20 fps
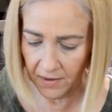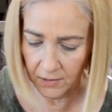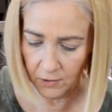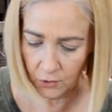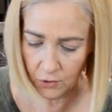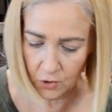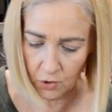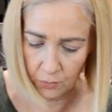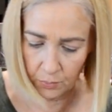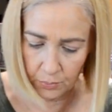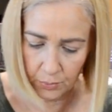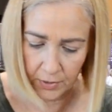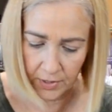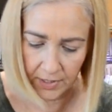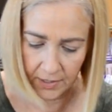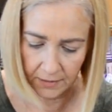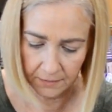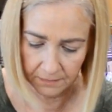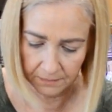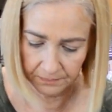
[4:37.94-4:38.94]
So
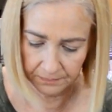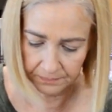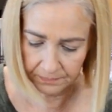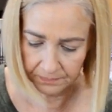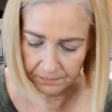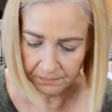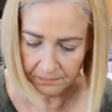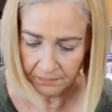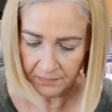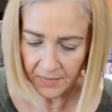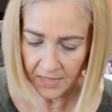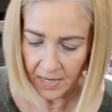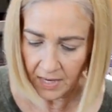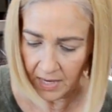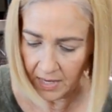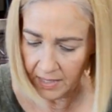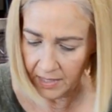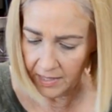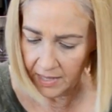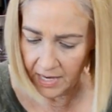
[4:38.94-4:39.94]
pretty.
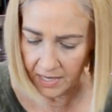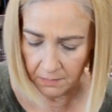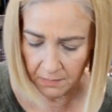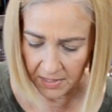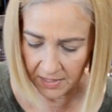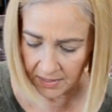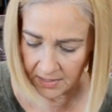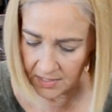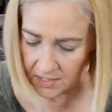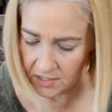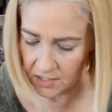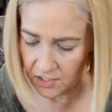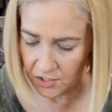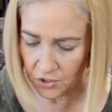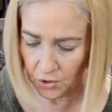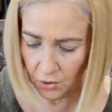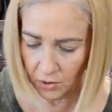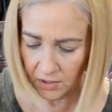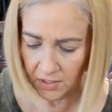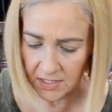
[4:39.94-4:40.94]
I make this
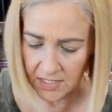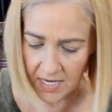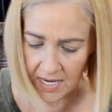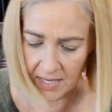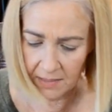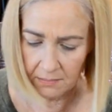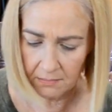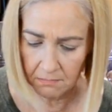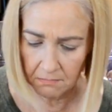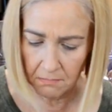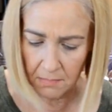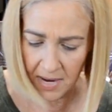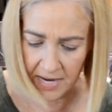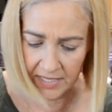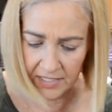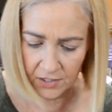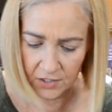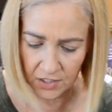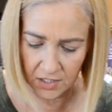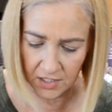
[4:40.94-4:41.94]
dish all the time,
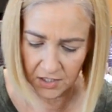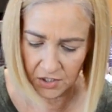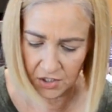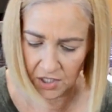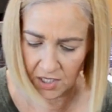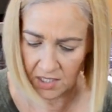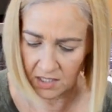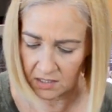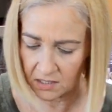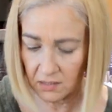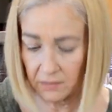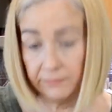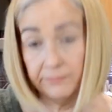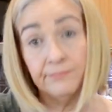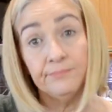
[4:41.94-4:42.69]
minus the cheese.